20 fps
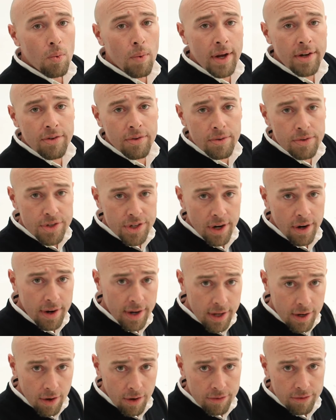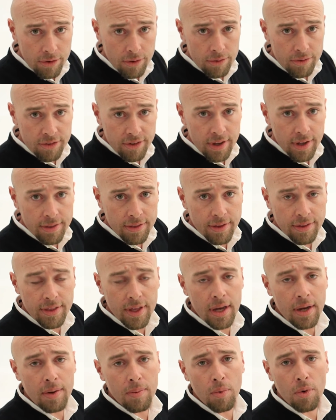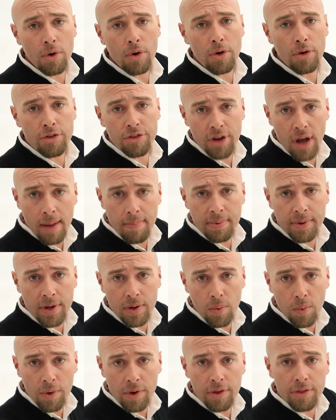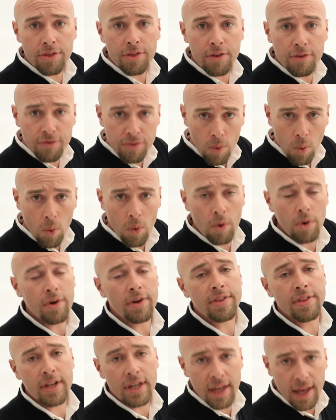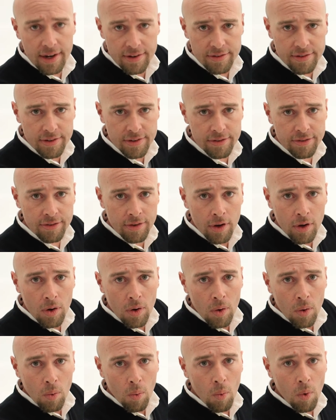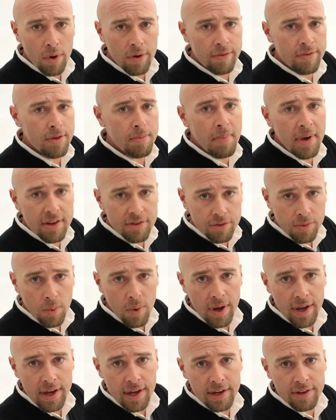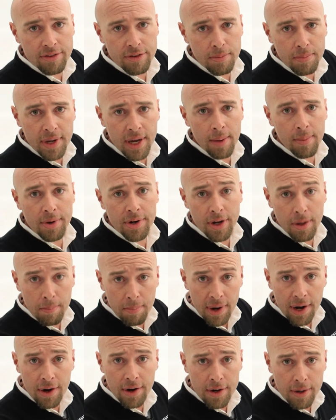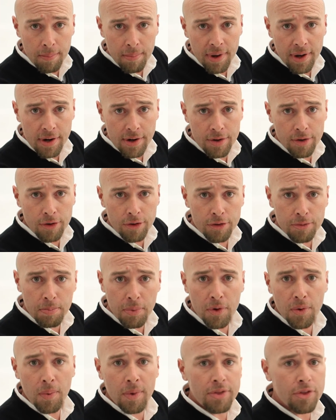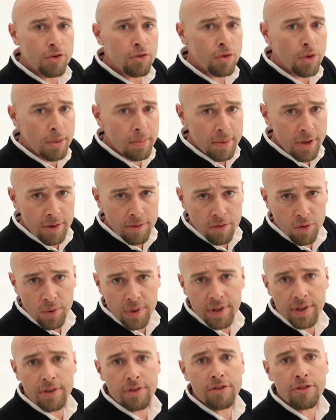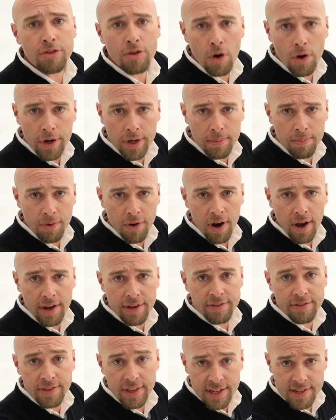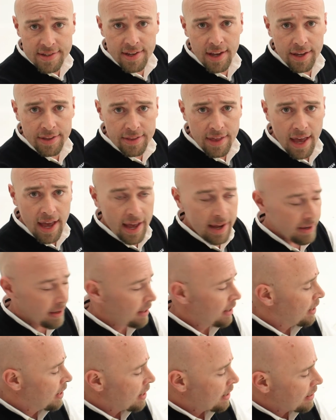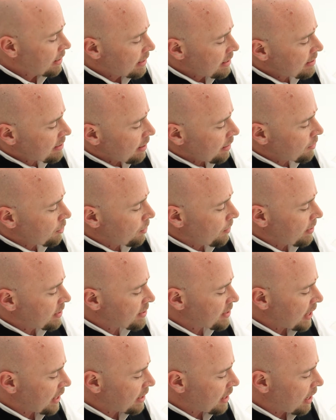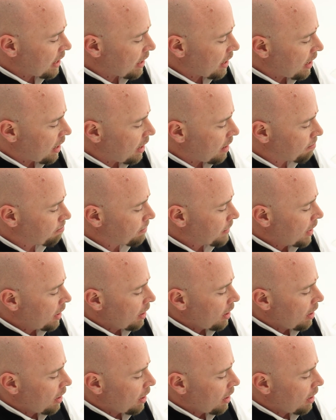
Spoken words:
Rachel and Jerry had also said that they were shopping with the Ford and the Lexus. One of the best ways to be able to compare competitors per what the trim level is, starting price, things like that, NissanUSA.com.